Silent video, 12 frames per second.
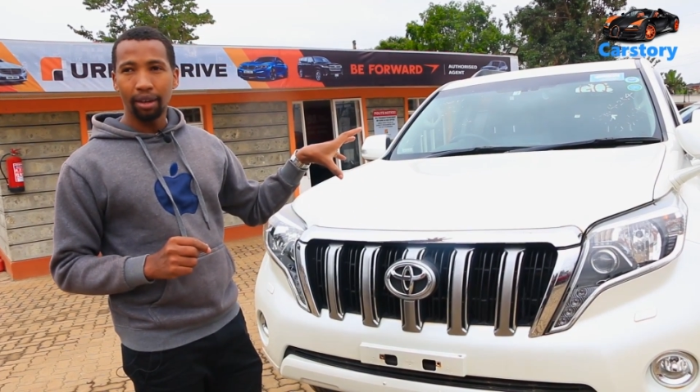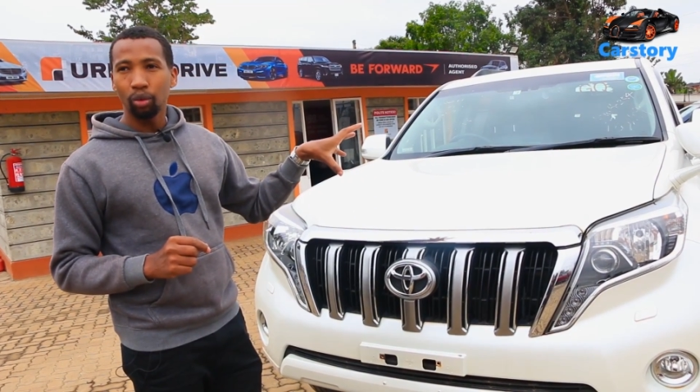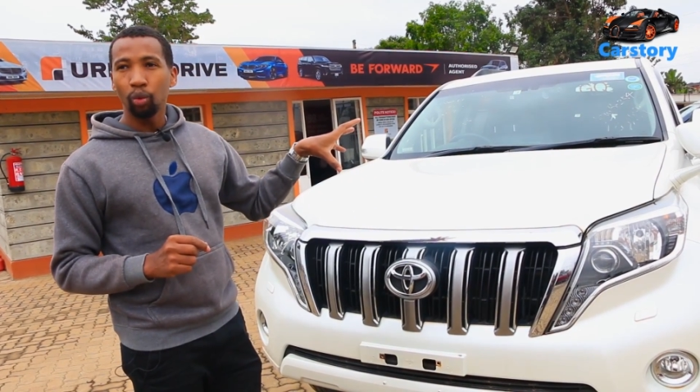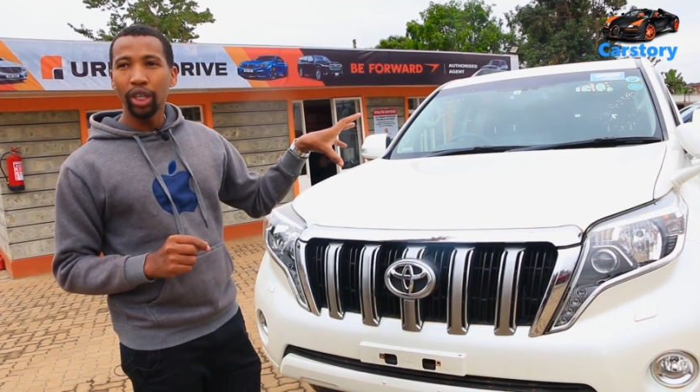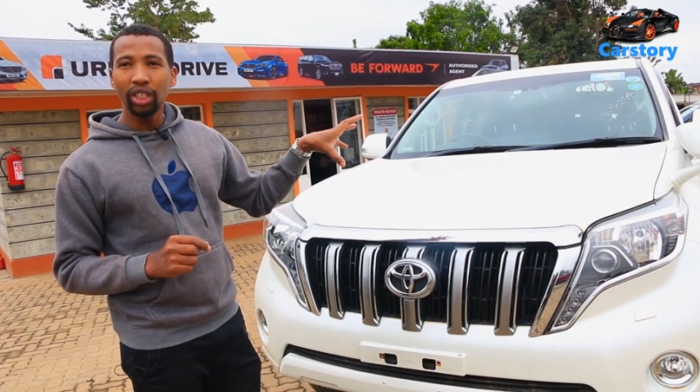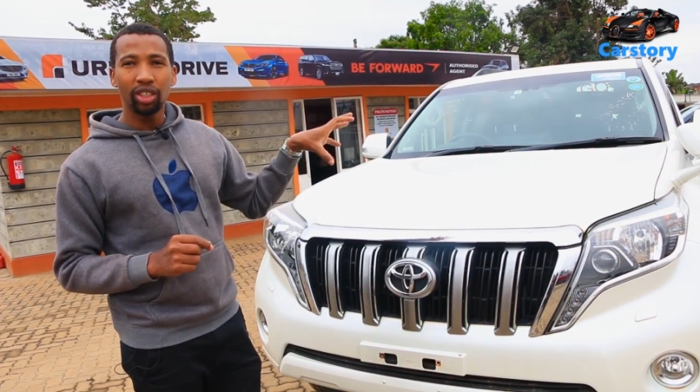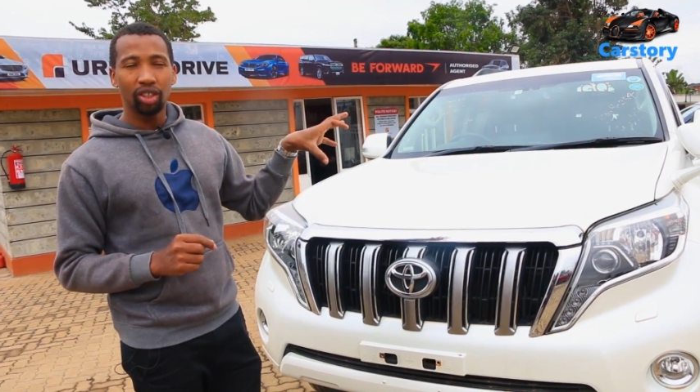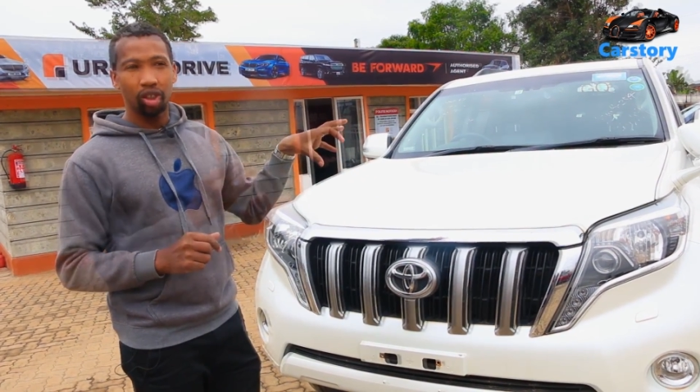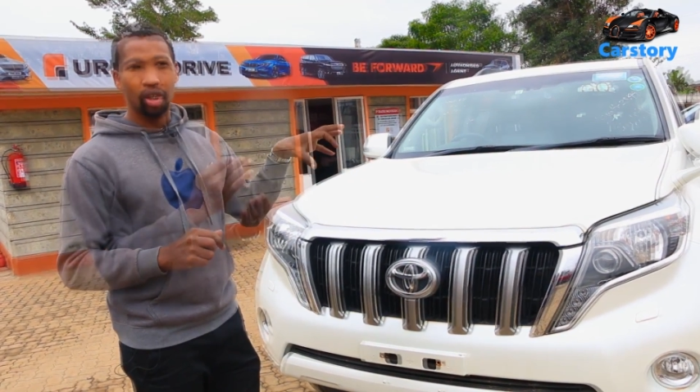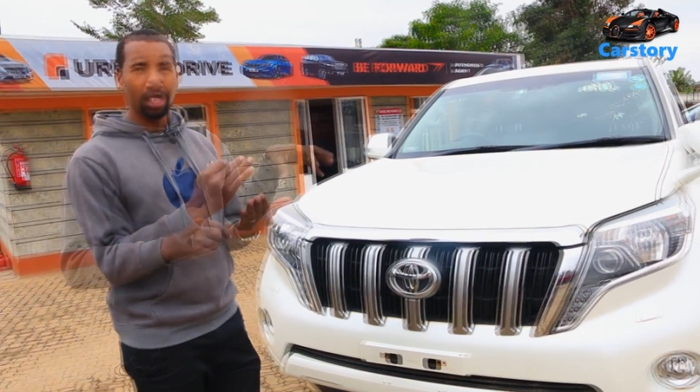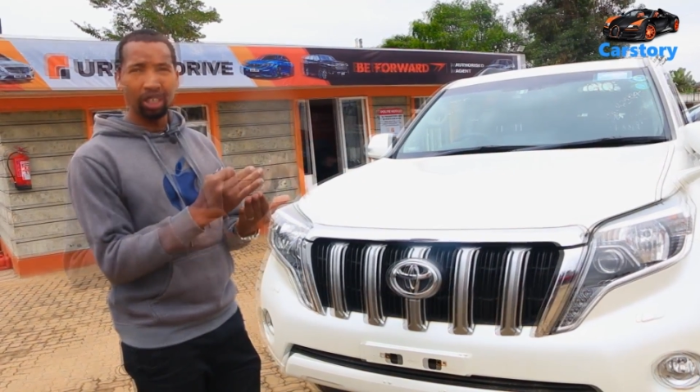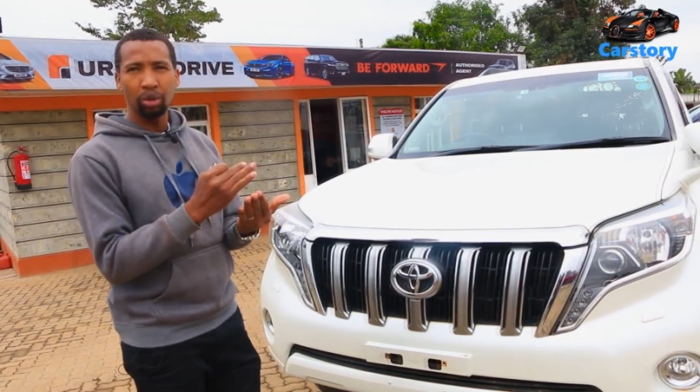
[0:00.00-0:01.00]
which
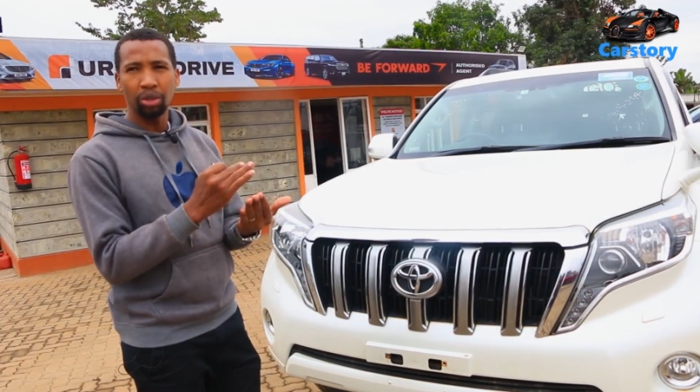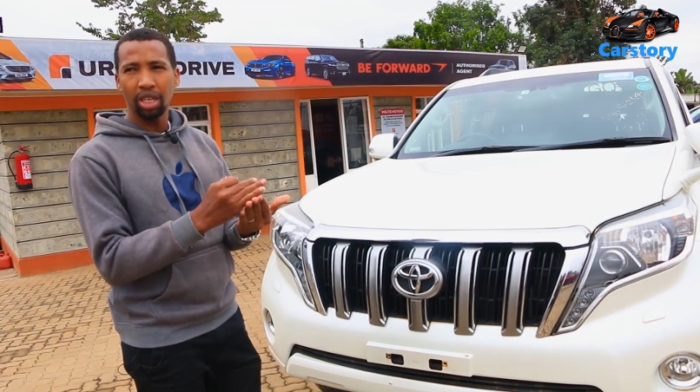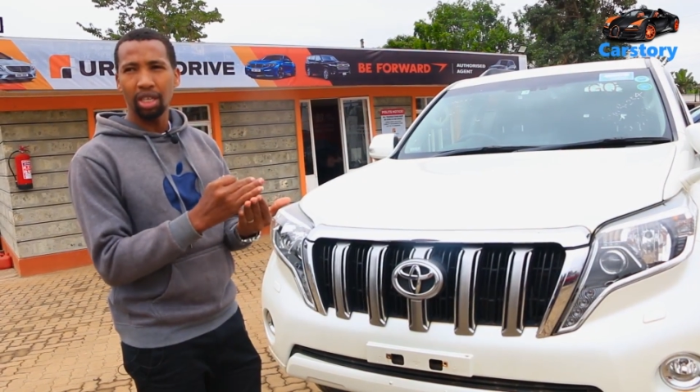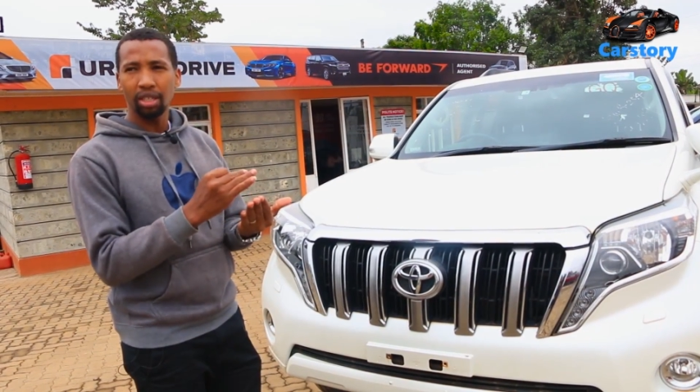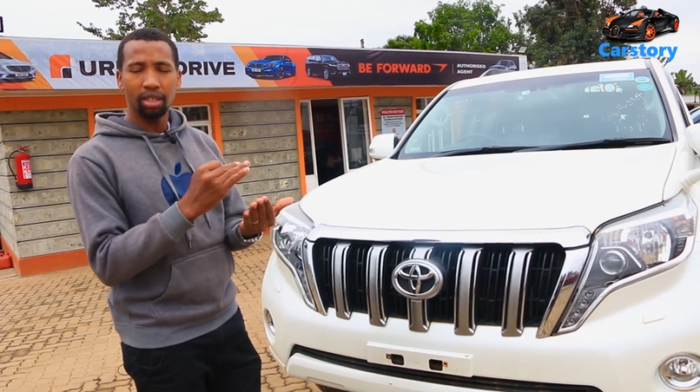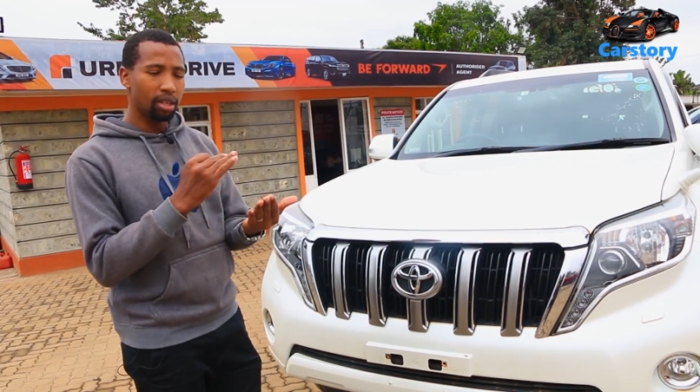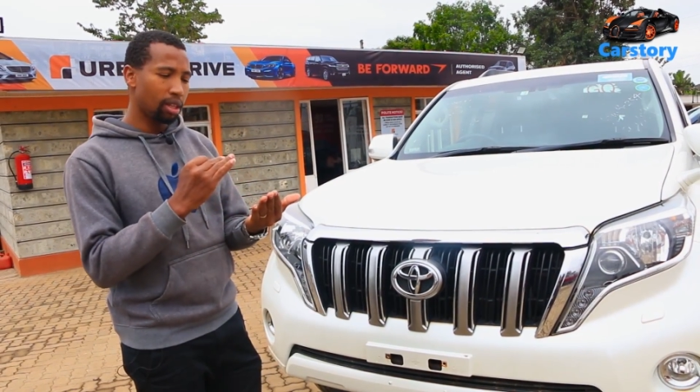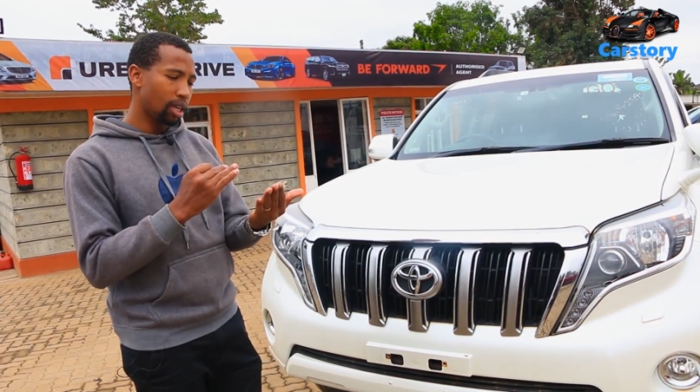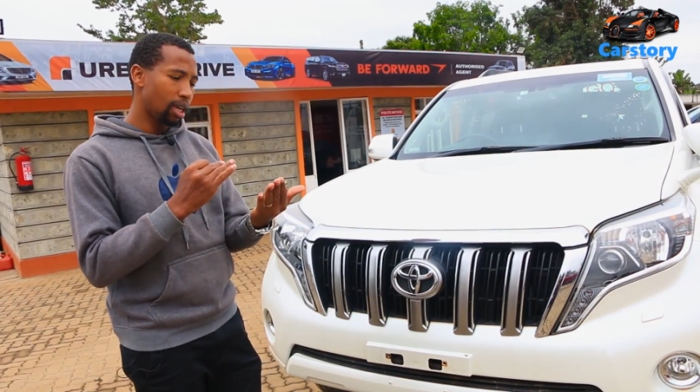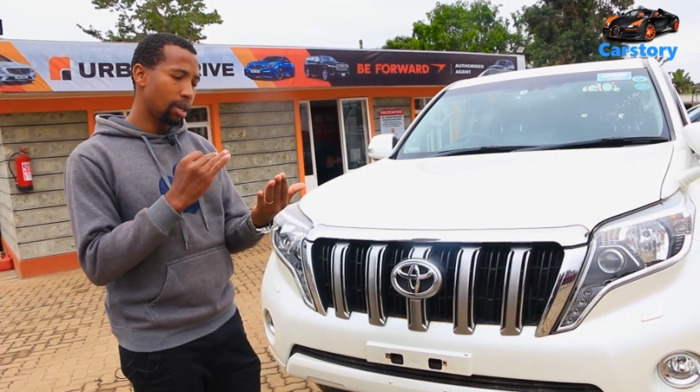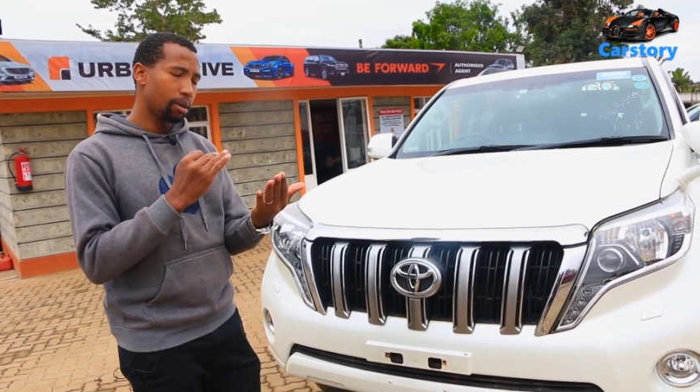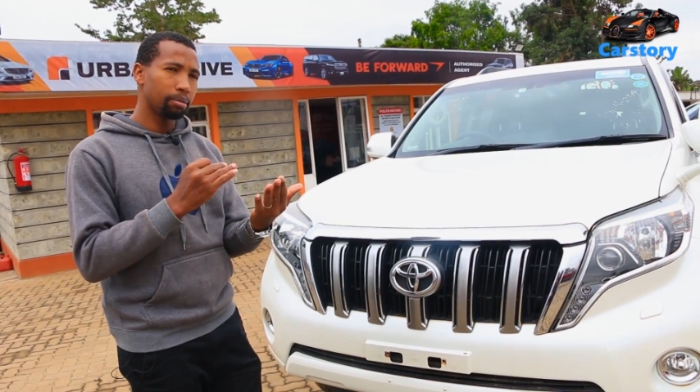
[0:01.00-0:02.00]
reduces
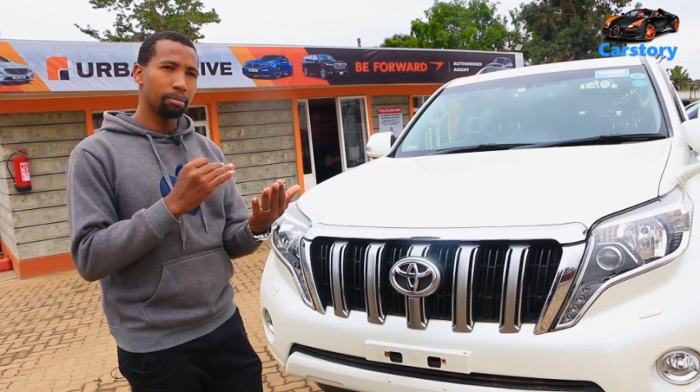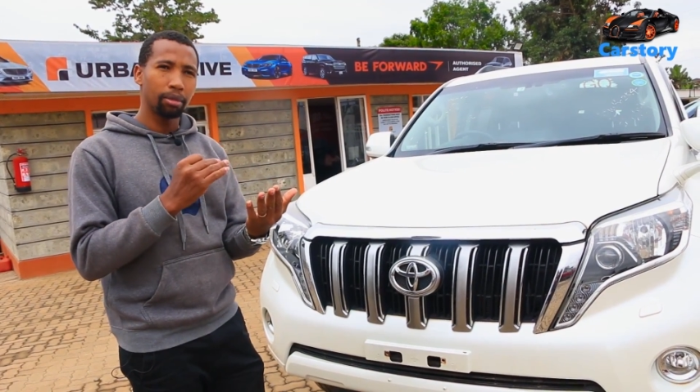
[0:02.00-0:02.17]
the